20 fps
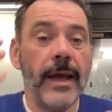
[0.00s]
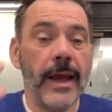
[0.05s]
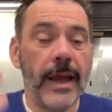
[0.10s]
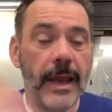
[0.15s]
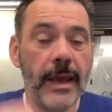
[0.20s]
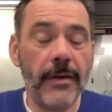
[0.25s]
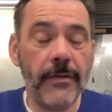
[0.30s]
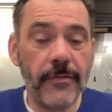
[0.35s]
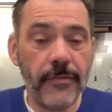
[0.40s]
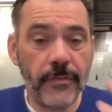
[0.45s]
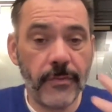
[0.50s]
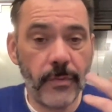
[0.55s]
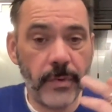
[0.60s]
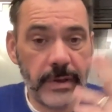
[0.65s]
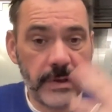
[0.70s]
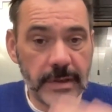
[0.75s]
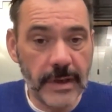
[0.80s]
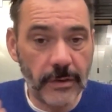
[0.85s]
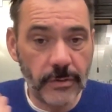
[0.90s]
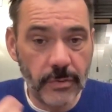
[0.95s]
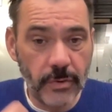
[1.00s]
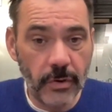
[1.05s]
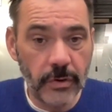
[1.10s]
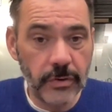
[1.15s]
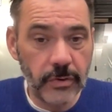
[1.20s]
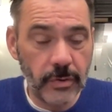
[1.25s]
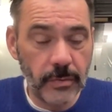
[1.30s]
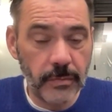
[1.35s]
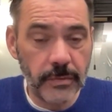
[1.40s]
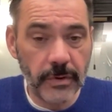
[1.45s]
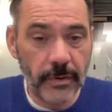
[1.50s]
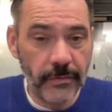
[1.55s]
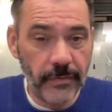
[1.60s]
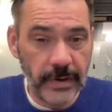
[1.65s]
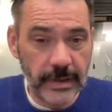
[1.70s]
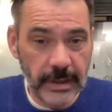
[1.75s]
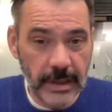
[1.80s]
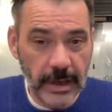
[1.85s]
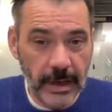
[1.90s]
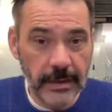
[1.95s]
If we start to consume
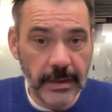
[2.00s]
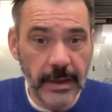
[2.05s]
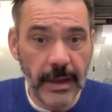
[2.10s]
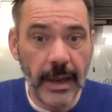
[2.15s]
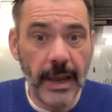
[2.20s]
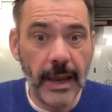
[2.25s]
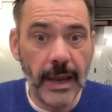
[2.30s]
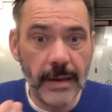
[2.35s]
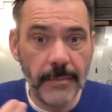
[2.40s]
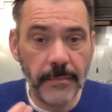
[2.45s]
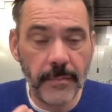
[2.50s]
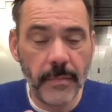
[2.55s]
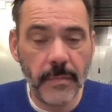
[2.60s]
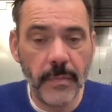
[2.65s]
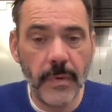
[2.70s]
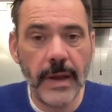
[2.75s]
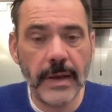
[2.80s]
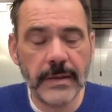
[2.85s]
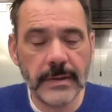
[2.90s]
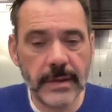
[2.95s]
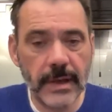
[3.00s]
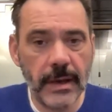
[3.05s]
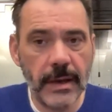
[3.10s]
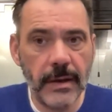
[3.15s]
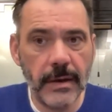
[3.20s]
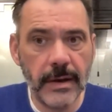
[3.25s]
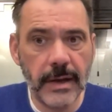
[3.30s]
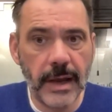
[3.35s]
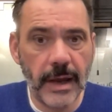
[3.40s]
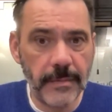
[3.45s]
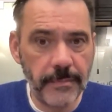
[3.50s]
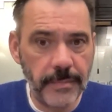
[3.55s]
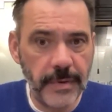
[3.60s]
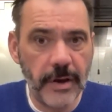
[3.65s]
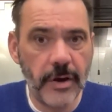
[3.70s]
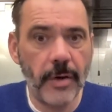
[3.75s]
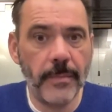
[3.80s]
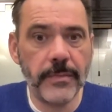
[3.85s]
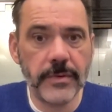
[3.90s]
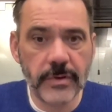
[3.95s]
something that is, can
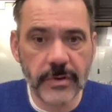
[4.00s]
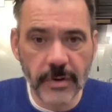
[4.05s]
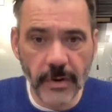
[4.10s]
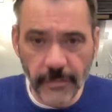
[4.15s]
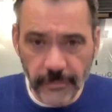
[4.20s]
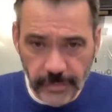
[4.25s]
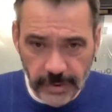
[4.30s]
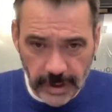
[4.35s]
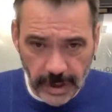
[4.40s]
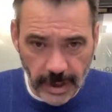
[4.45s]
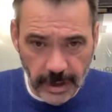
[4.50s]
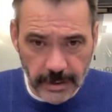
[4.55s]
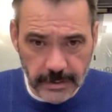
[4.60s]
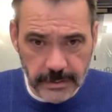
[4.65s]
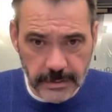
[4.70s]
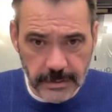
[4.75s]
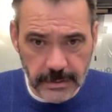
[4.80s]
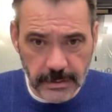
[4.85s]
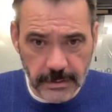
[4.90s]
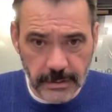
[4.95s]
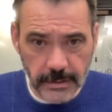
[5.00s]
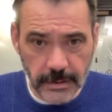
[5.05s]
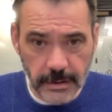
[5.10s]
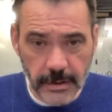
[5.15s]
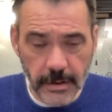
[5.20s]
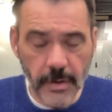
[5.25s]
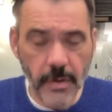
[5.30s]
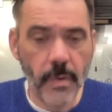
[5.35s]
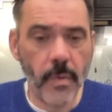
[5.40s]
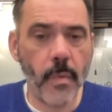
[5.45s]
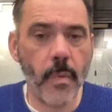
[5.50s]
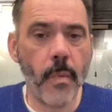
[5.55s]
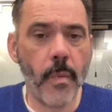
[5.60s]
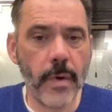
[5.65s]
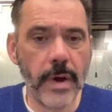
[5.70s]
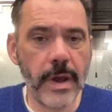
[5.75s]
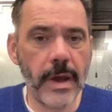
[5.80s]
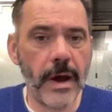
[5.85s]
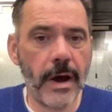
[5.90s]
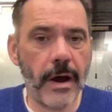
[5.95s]
become something else,
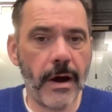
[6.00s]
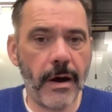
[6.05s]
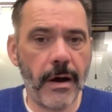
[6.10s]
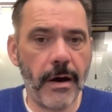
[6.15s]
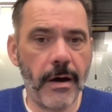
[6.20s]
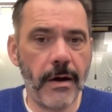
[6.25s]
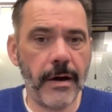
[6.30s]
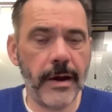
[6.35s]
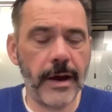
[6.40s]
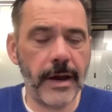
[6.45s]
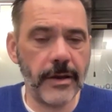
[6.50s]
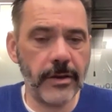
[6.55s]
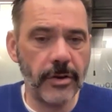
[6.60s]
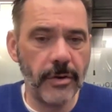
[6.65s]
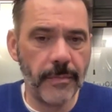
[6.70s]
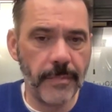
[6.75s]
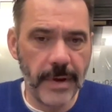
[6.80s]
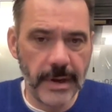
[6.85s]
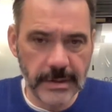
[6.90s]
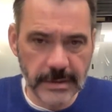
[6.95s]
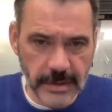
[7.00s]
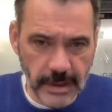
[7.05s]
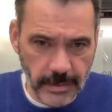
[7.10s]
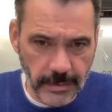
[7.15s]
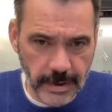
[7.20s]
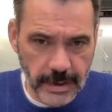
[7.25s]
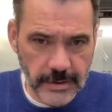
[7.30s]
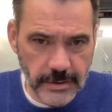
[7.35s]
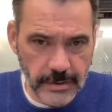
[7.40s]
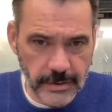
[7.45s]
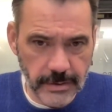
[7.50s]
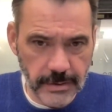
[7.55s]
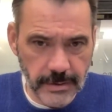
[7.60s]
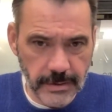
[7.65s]
we are in the best direction.